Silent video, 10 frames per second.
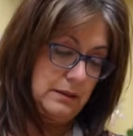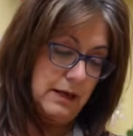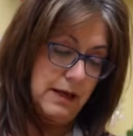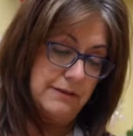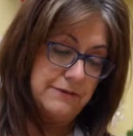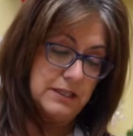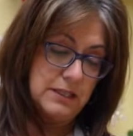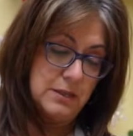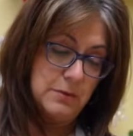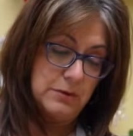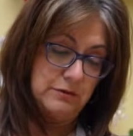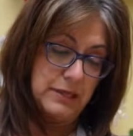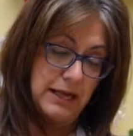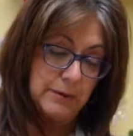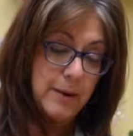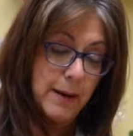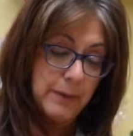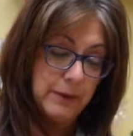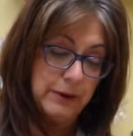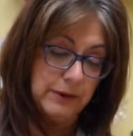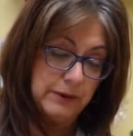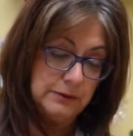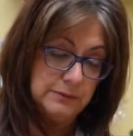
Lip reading: half a teaspoon of black pepper.